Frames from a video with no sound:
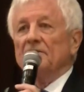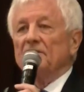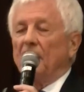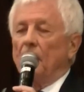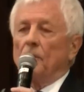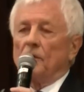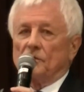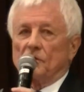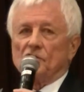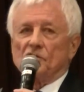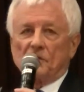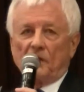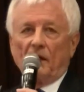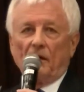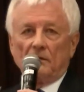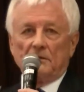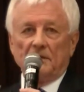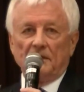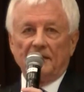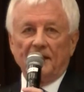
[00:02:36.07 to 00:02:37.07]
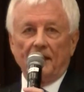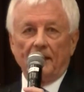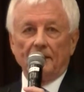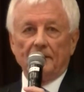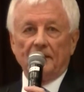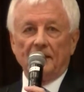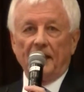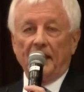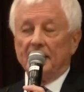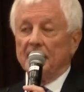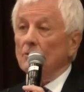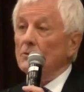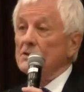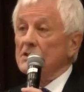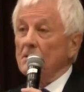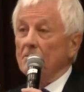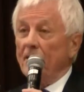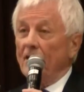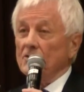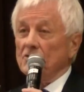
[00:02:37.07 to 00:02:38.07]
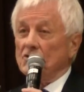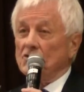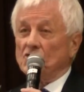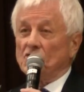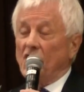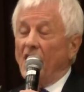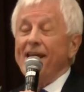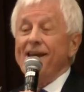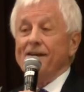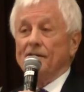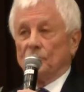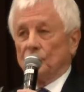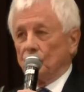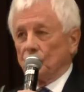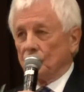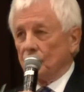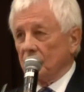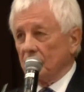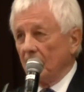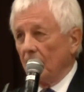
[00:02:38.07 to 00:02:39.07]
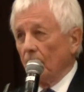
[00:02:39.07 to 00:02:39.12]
They were just scared to death. And it was about change.